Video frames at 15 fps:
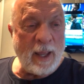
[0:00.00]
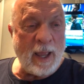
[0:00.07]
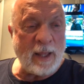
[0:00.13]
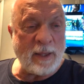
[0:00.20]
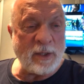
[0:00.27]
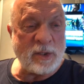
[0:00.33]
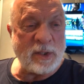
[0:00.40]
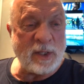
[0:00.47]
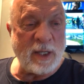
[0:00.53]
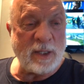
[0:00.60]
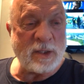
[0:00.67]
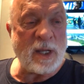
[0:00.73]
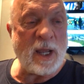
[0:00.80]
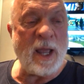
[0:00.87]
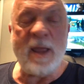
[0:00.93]
at the
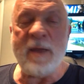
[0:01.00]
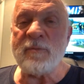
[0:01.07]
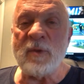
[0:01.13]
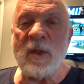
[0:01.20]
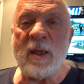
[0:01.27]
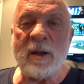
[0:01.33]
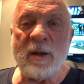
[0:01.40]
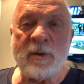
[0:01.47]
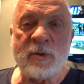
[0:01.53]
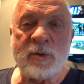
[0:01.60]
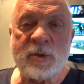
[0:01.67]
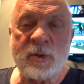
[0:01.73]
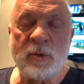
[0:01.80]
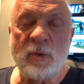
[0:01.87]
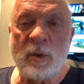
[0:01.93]
Saints. I have not
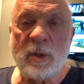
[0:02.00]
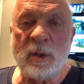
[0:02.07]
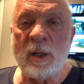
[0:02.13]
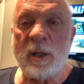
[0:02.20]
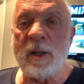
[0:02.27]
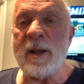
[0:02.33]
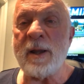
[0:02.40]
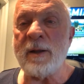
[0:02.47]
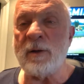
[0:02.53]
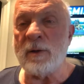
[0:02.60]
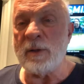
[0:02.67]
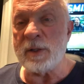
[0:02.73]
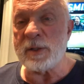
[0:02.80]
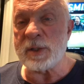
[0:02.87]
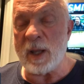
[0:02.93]
understood the line
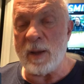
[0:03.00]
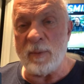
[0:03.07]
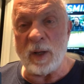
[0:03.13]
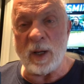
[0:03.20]
on this game,